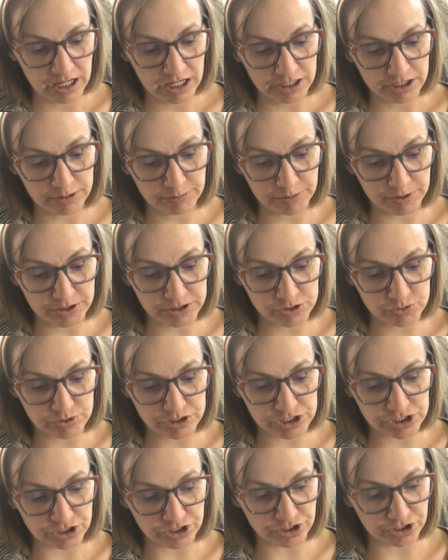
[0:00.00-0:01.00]
The birds
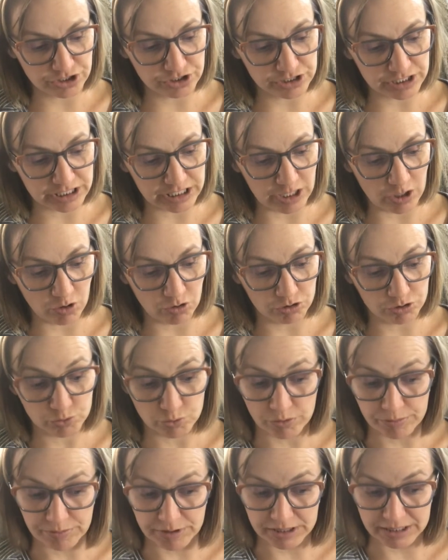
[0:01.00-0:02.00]
returned and the old
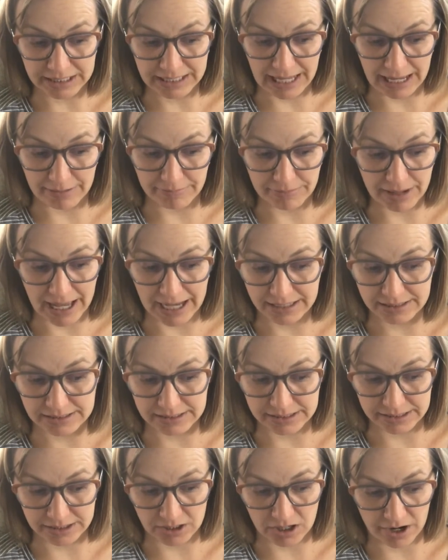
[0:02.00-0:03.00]
woman came back
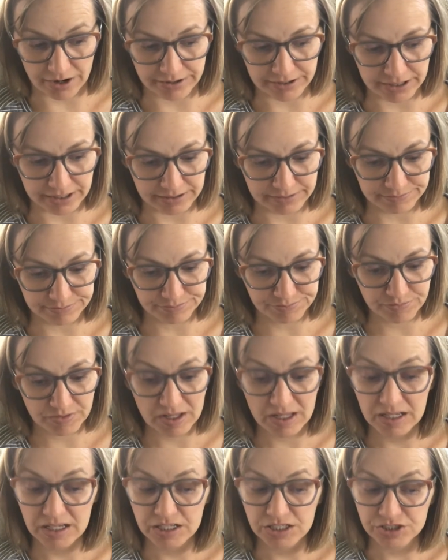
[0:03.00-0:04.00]
to the garden.
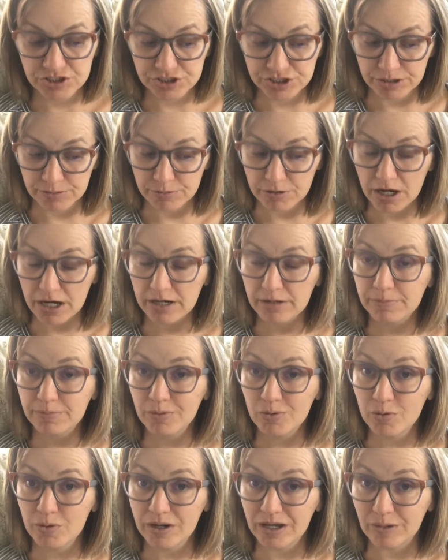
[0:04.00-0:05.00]
She brought a
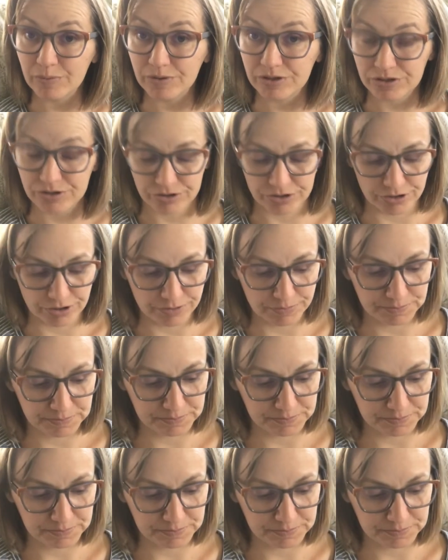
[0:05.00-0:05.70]
boy with her.